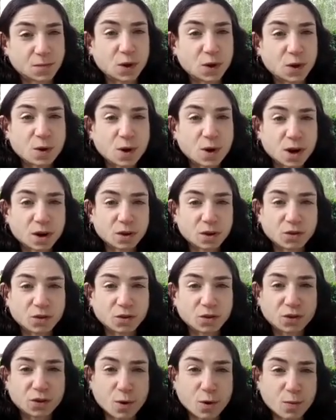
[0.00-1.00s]
Okay,
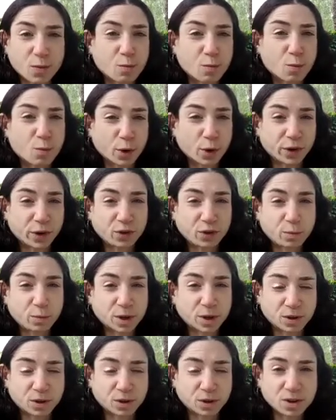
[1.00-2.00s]
so moist
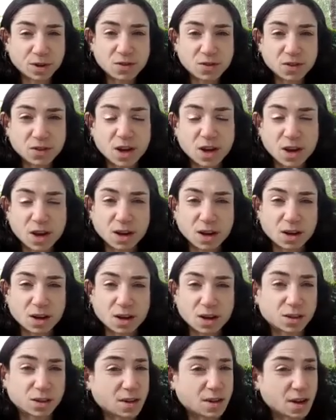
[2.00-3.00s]
baked goods,
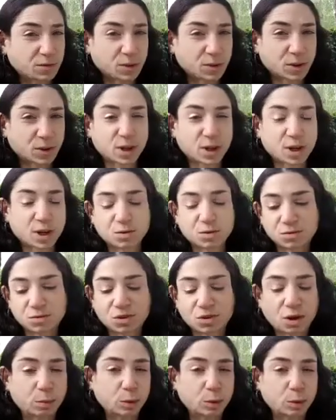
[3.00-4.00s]
definitely
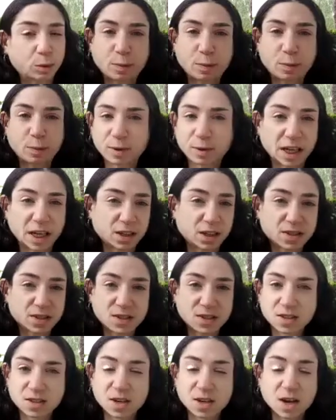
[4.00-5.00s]
double up on the
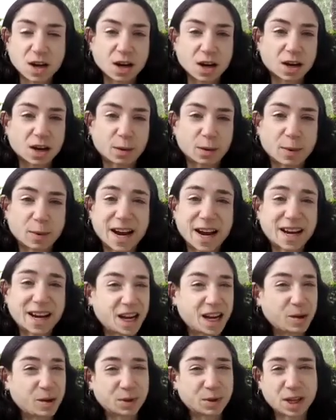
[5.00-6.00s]
bananas. I
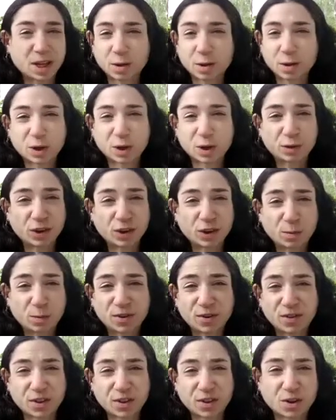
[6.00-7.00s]
hate banana bread
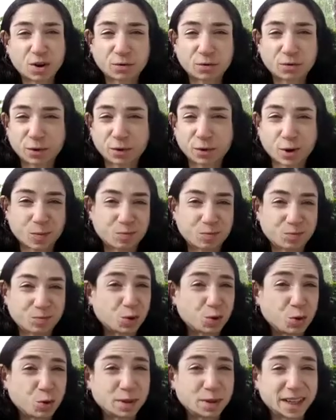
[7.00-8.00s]
recipes that call for
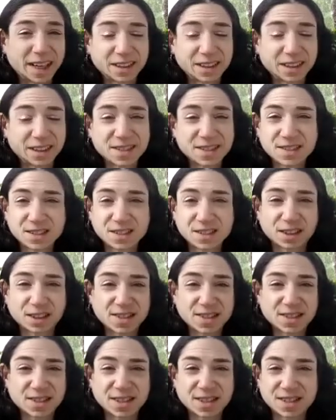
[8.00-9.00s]
2 bananas,
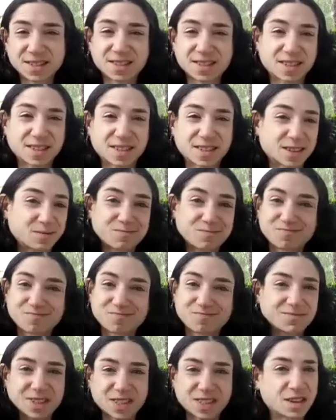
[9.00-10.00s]
honestly. It's like,
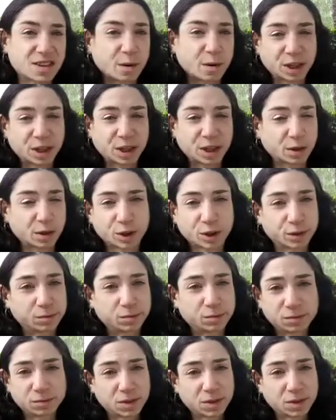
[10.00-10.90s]
that's not banana bread.